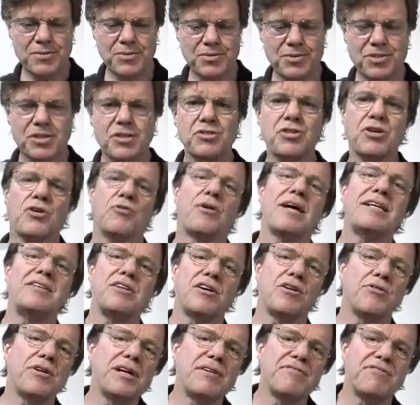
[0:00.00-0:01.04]
with such a
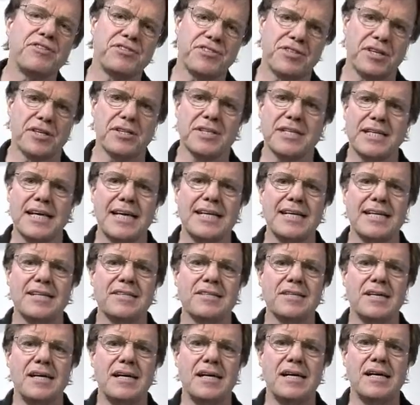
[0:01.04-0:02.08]
great degree of facility, I
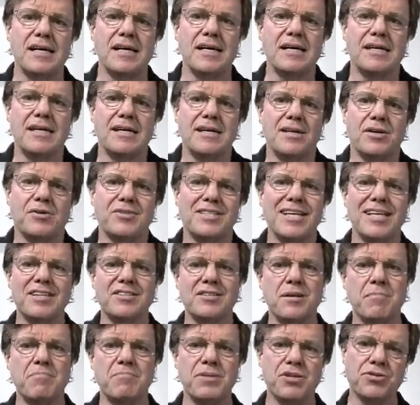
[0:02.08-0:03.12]
guess. It
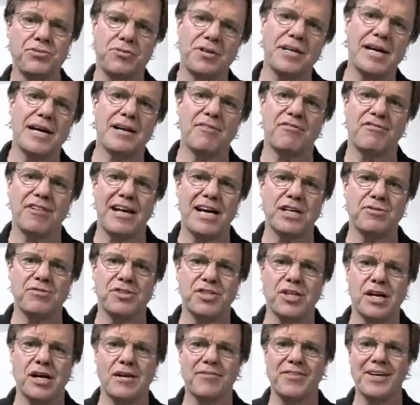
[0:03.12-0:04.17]
takes the mystery out of flash
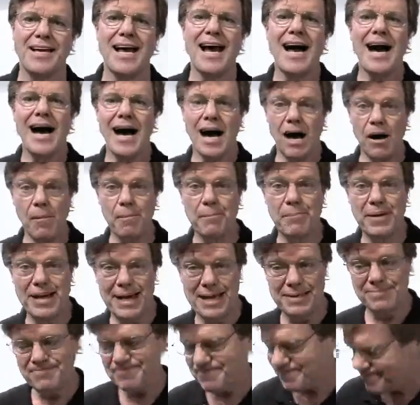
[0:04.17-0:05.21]
photography. I'll
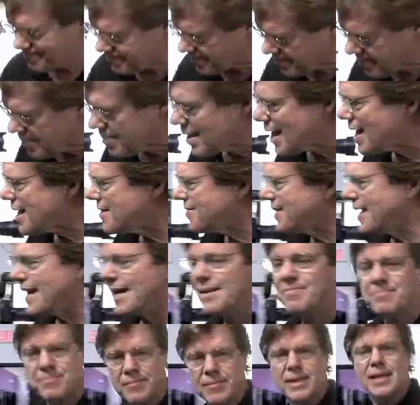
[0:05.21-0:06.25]
bet
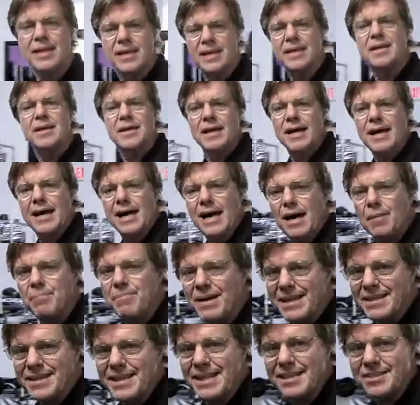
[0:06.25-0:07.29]
that
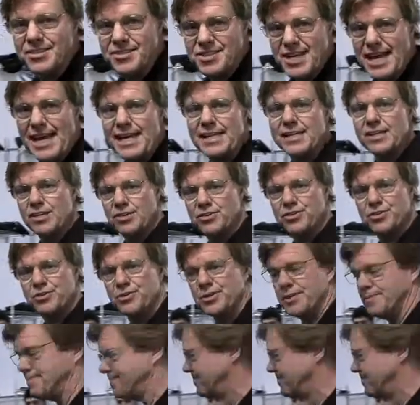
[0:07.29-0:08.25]
Zane could do